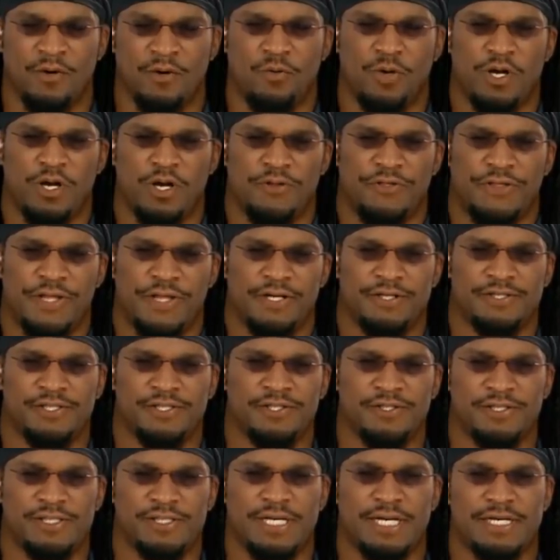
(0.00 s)
Well, there's
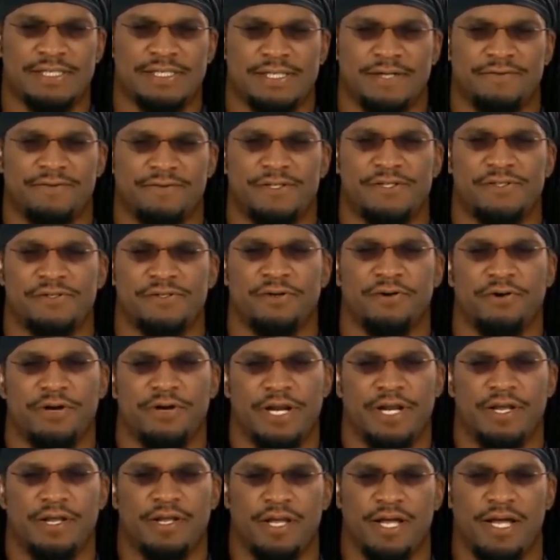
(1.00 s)
two sides to every
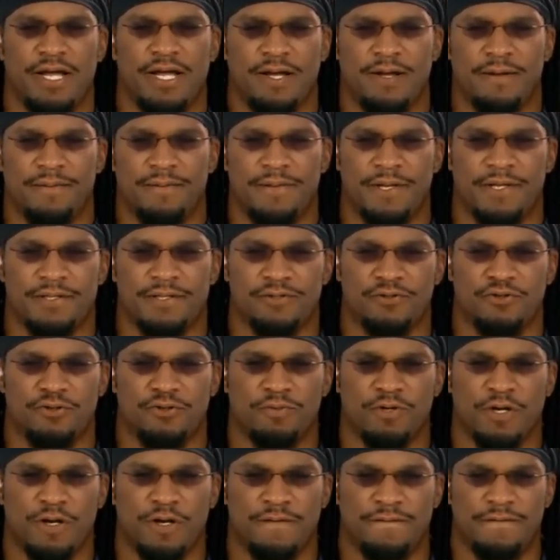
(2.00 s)
story. There's a
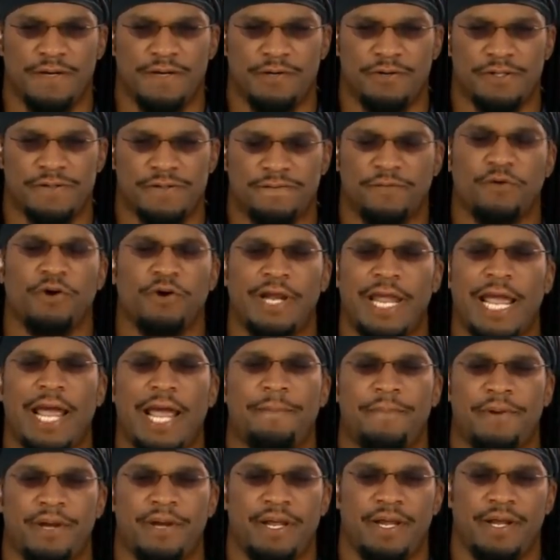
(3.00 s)
group called Veterans for
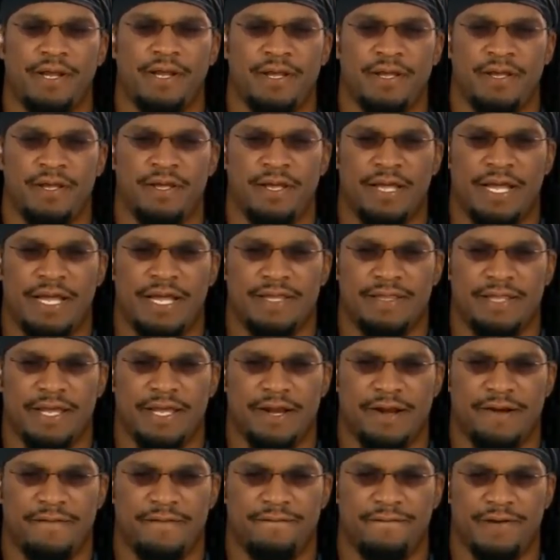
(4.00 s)
Kaepernick, and
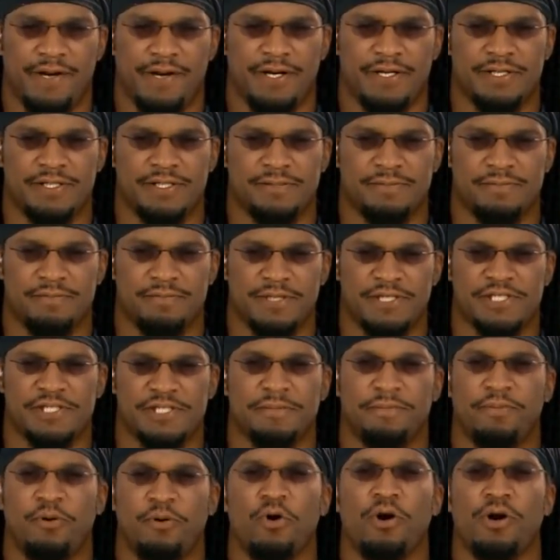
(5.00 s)
they are in very much
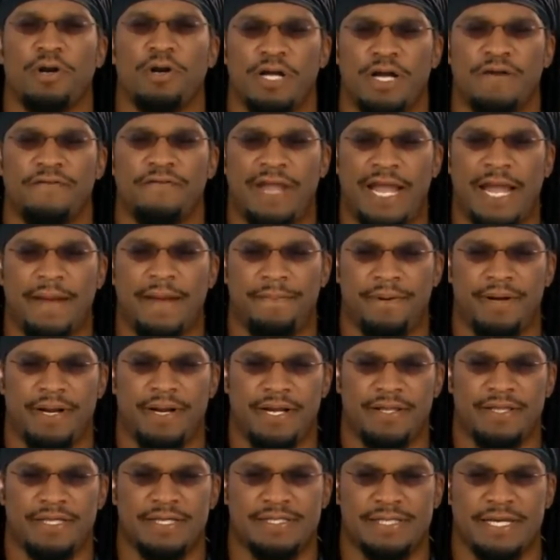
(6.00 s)
support of
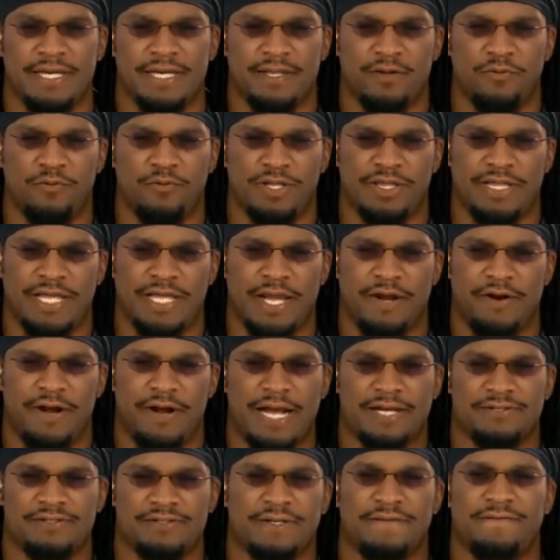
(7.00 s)
Kaepernick, and they say that what they are
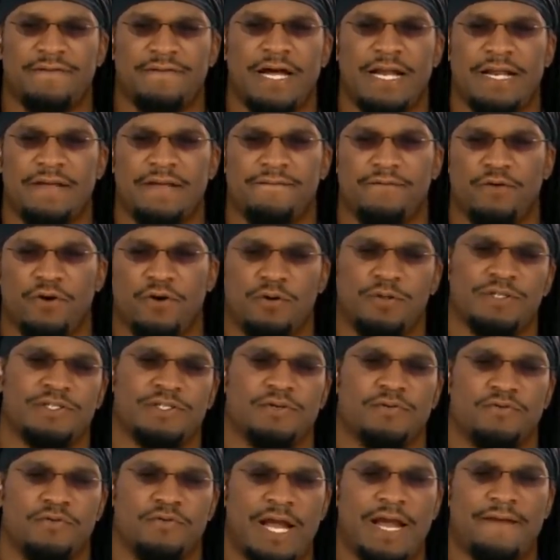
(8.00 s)
actually fighting for is
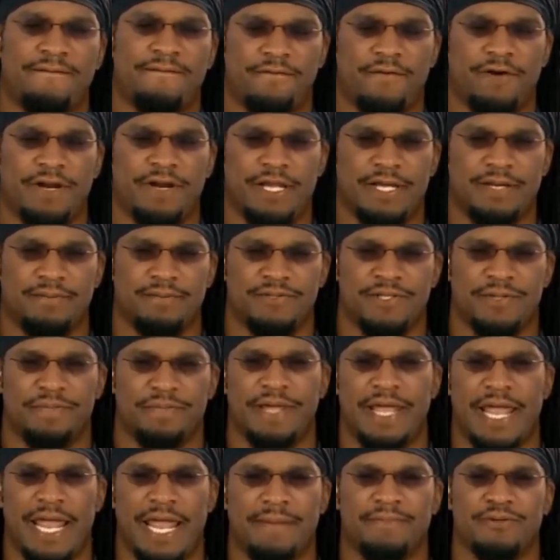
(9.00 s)
the right for him to
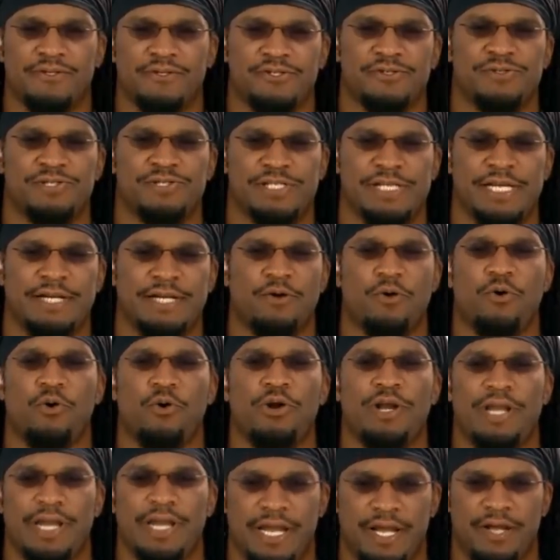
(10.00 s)
be able to sit
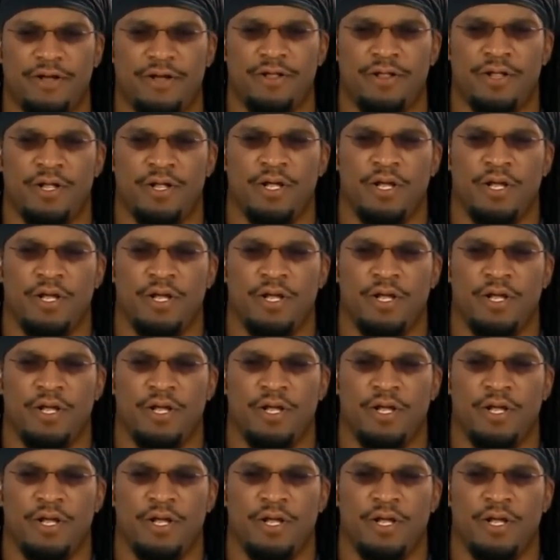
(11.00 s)
or kneel,